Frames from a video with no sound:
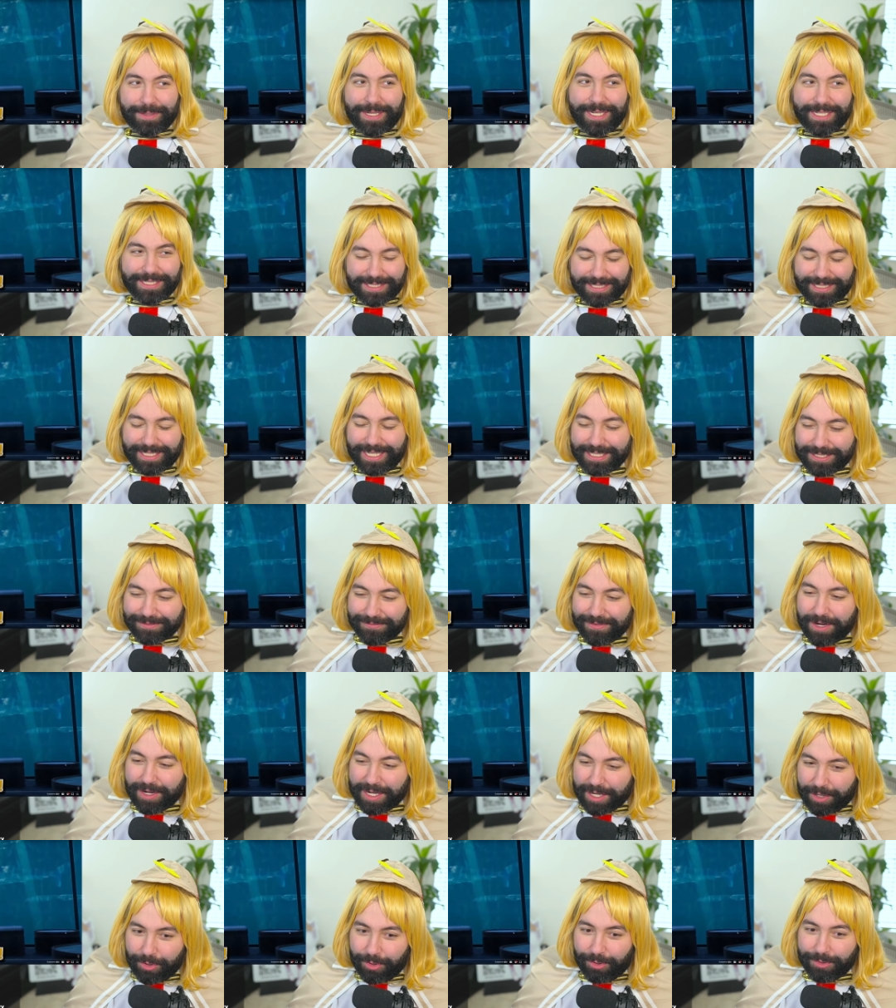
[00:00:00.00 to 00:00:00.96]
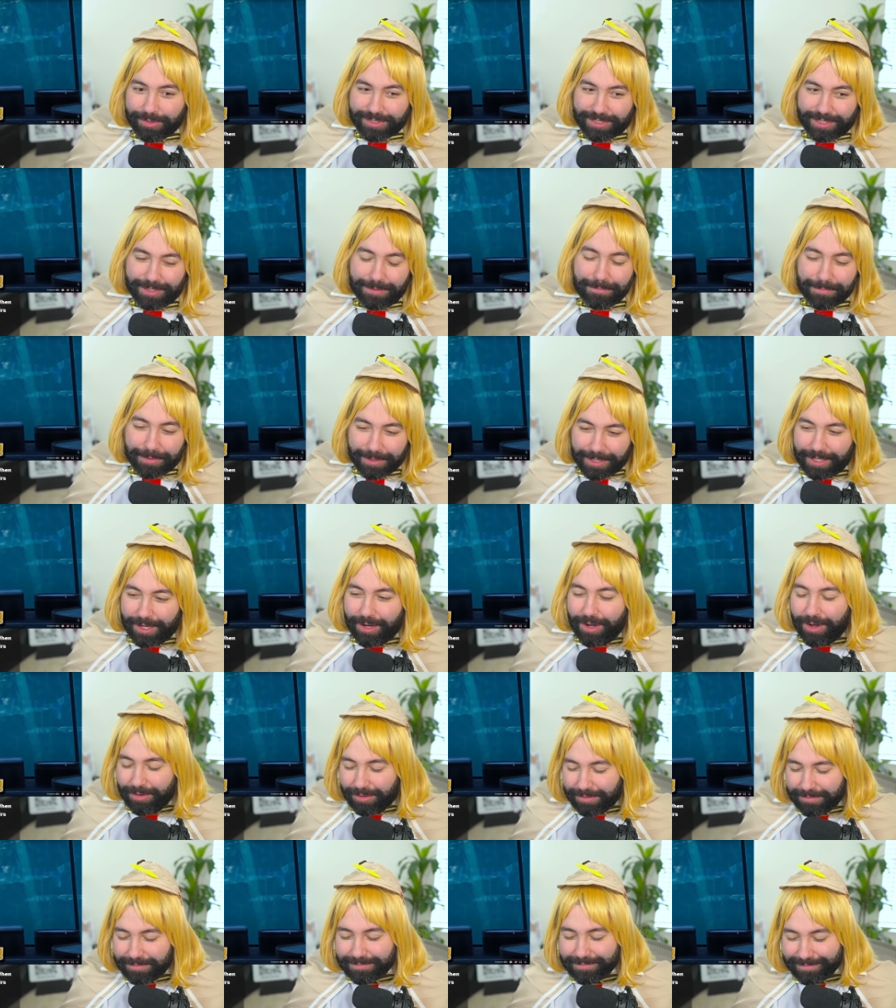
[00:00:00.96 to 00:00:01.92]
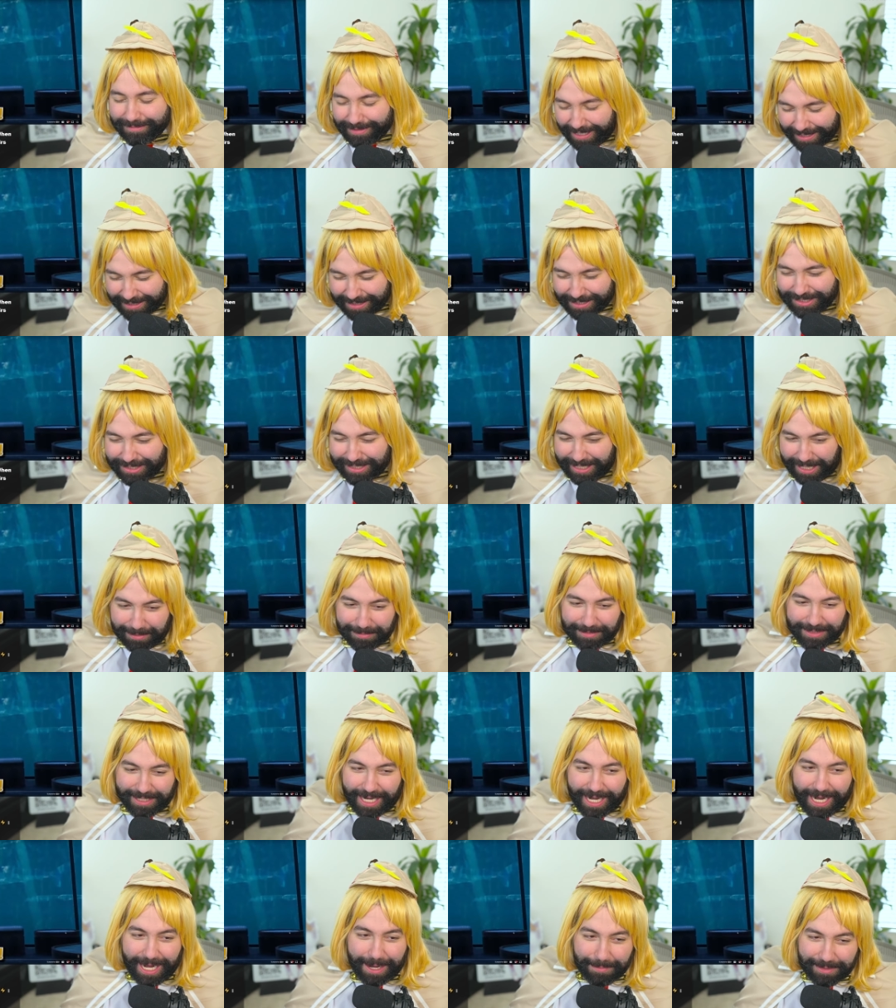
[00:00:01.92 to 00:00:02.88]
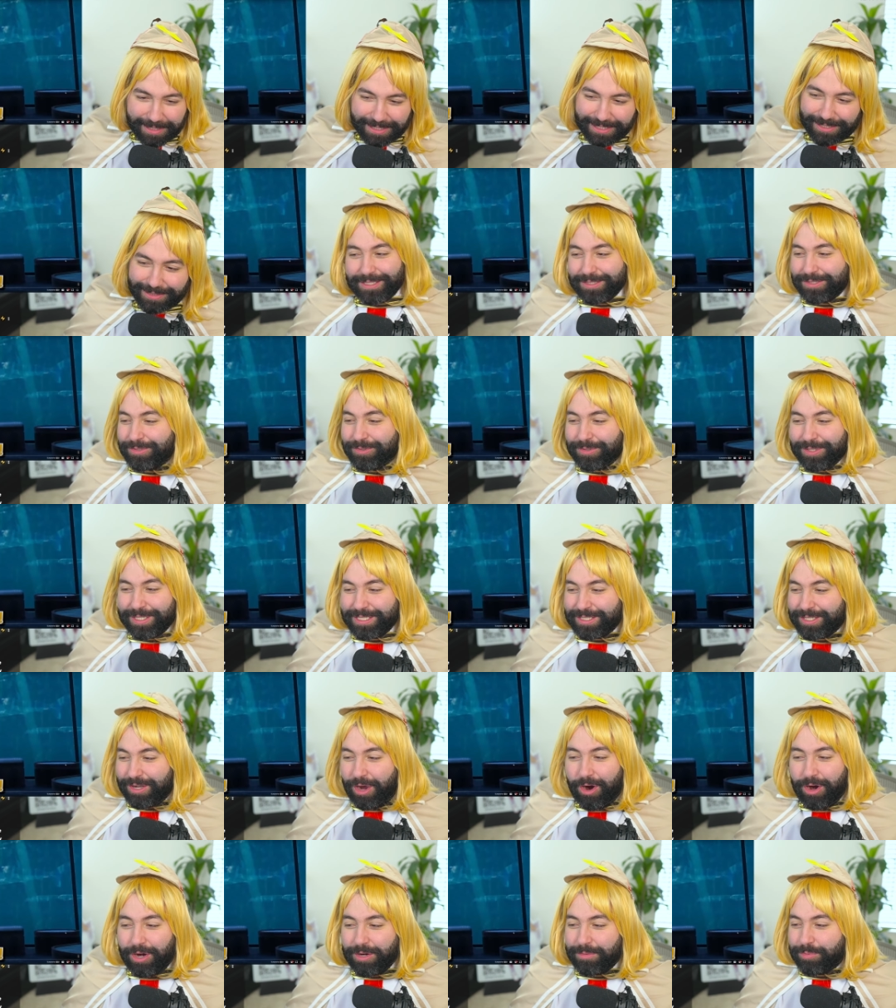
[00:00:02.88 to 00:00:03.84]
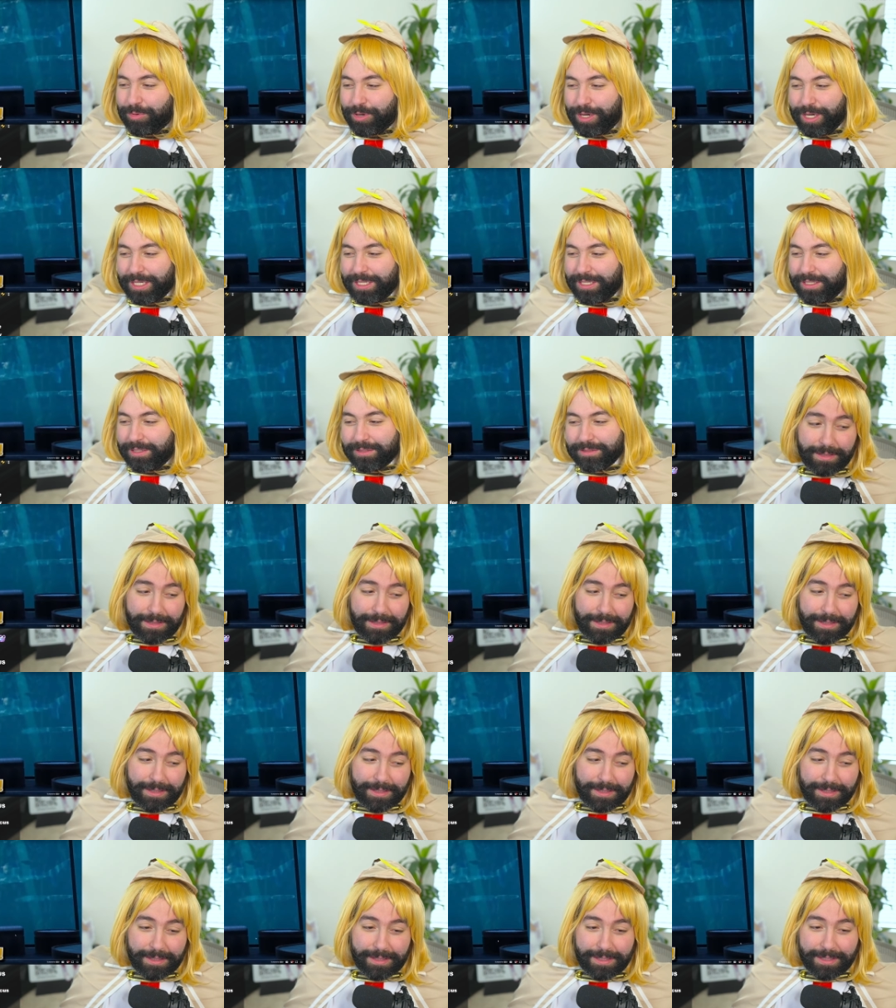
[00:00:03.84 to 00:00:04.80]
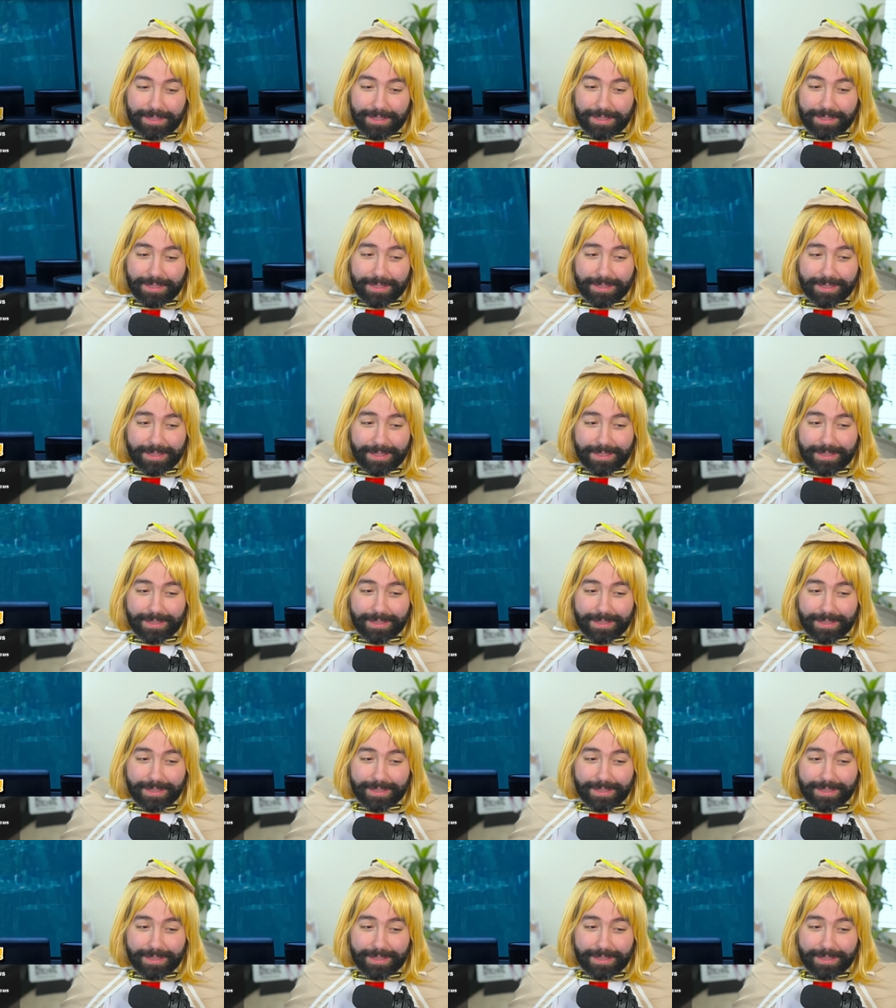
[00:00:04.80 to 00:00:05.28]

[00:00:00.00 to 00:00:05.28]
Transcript: It's it's very wholesome, but all at the same time, it's dude, it's heartbreaking. Hi.